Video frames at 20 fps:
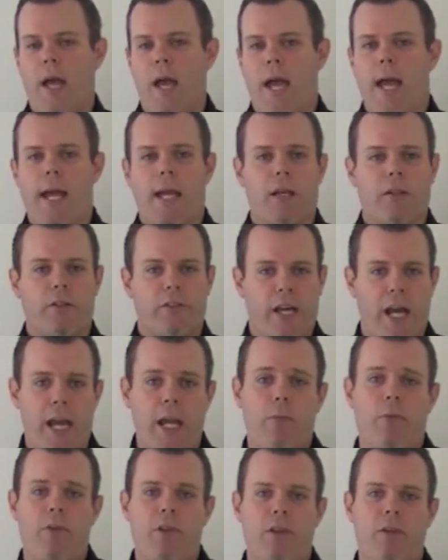And
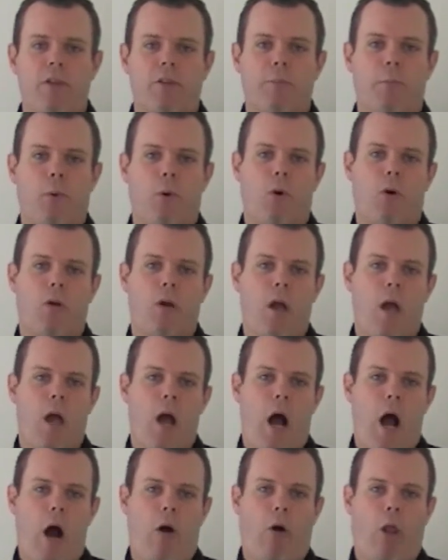contained within this book
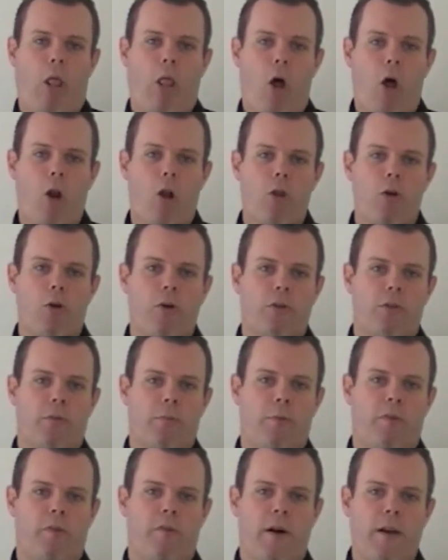are a lot of those
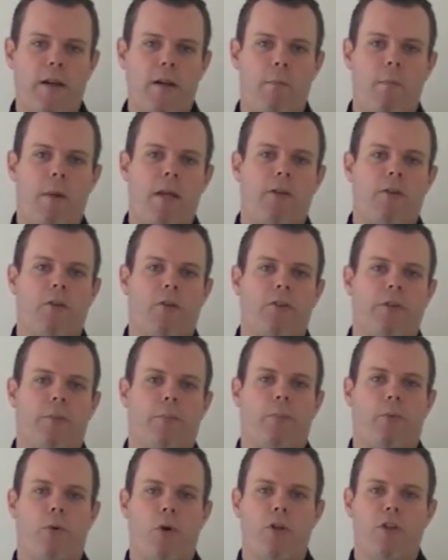fundamentals
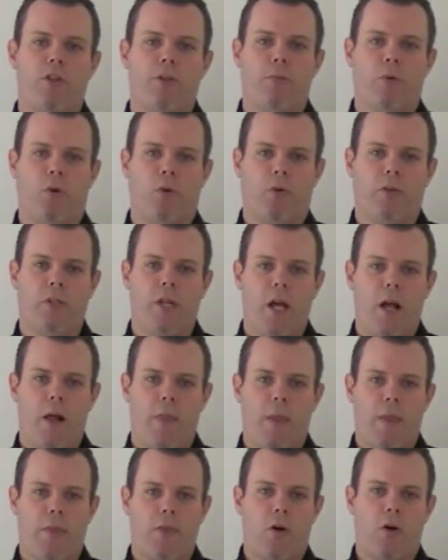and principles
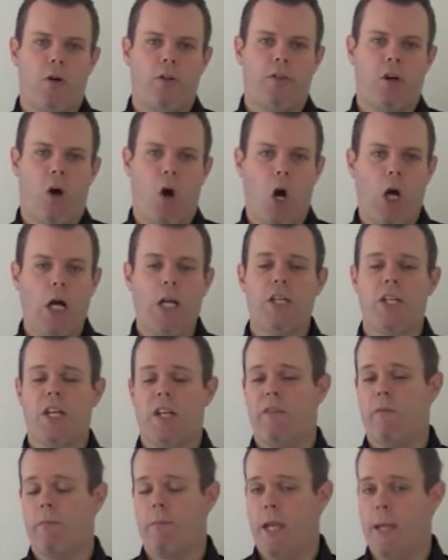that those high
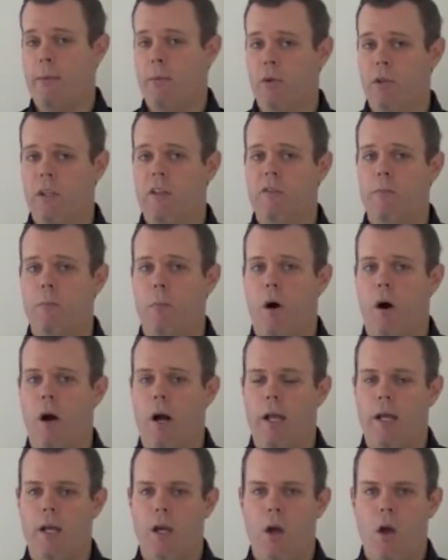achieving people live
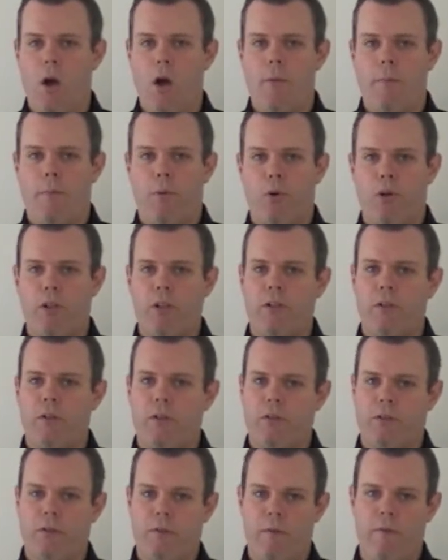by, put into
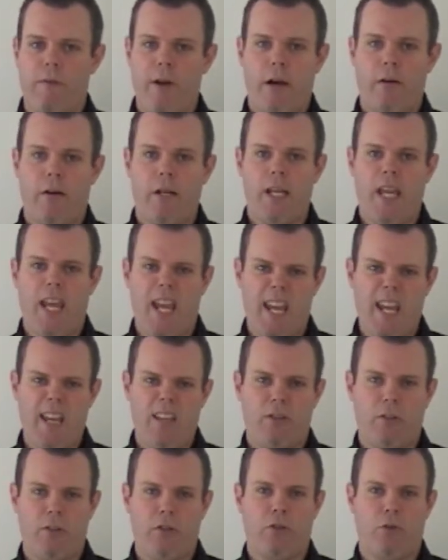some very
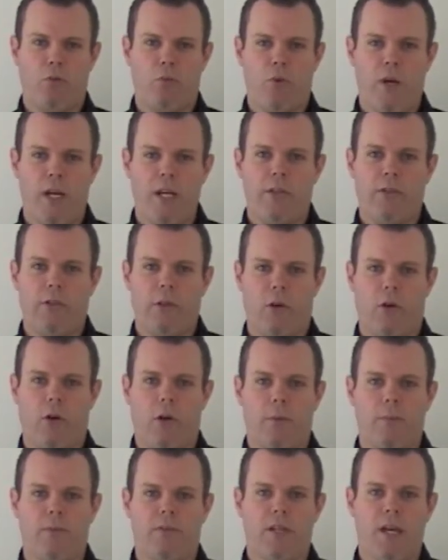easy to read
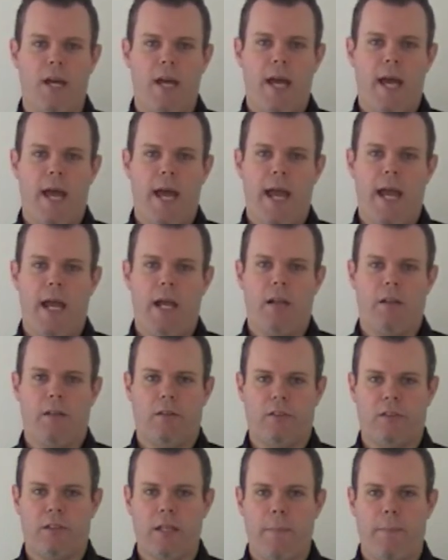terms and
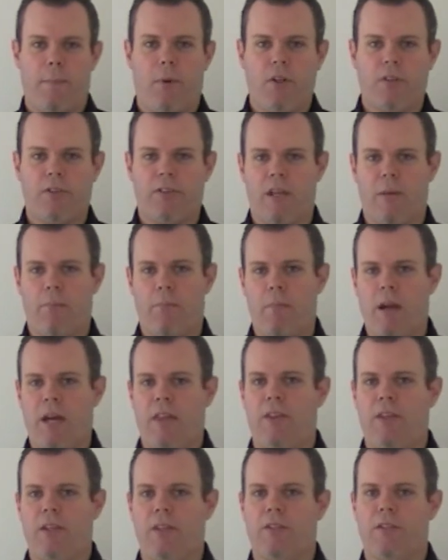step-by-step
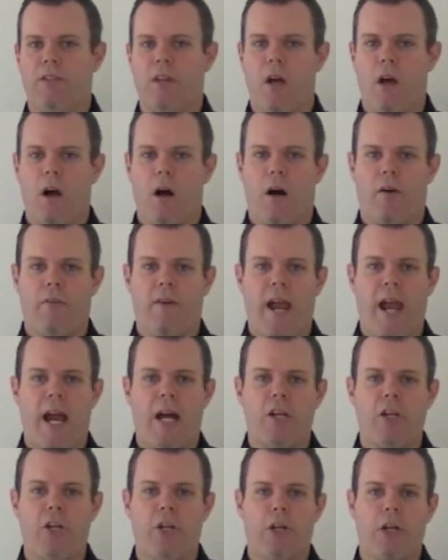methods of
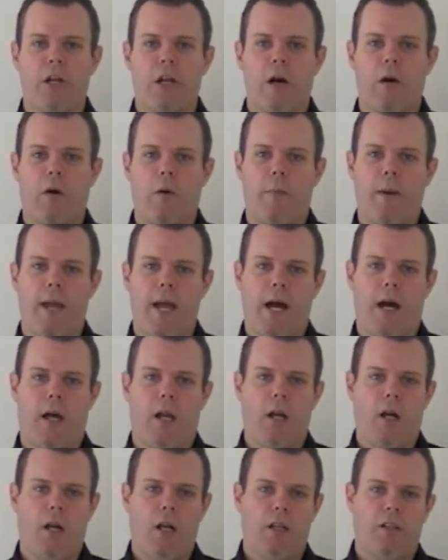how you can go
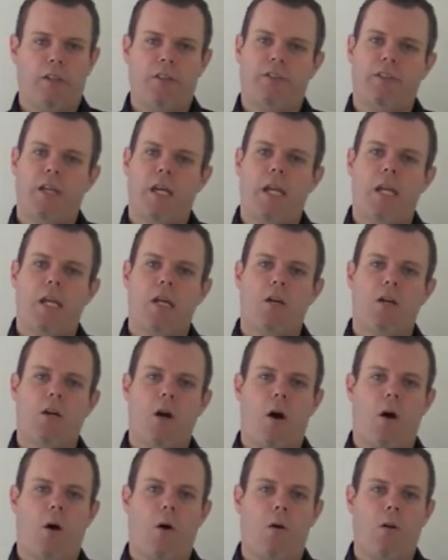about setting a
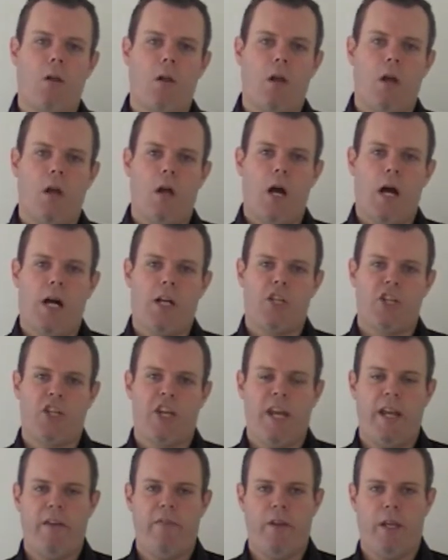goal,
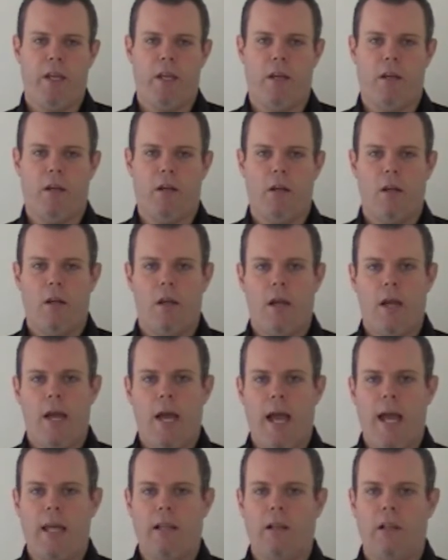achieving it,
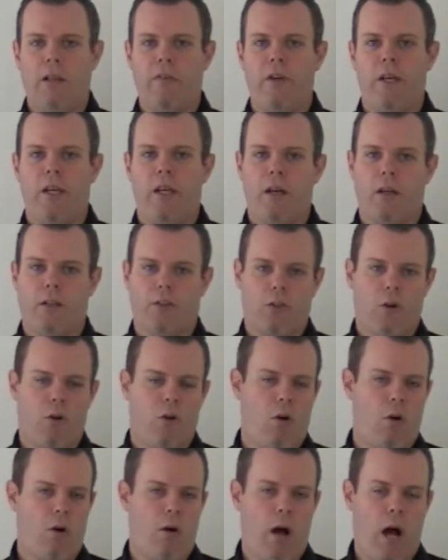and living a sort
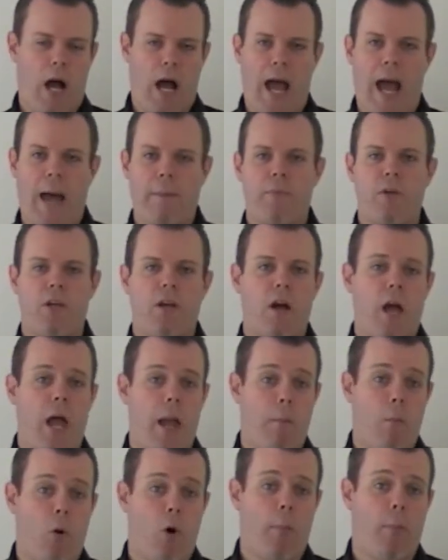of a happier
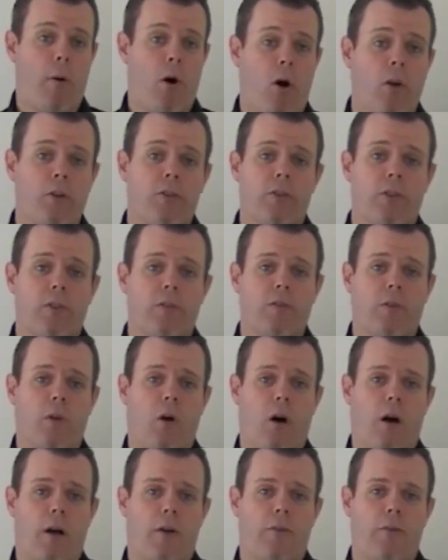and more positive
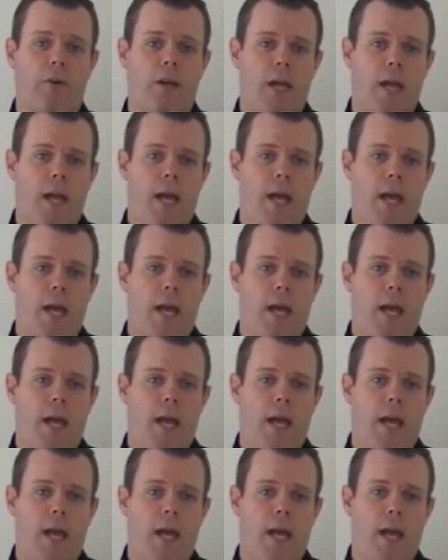life.